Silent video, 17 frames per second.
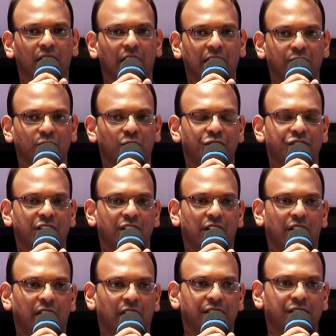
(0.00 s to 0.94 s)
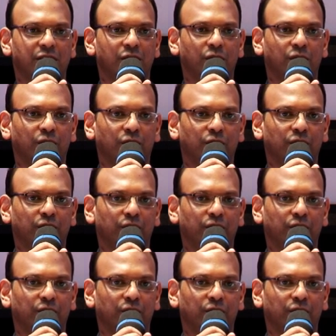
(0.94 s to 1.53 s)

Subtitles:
next question as to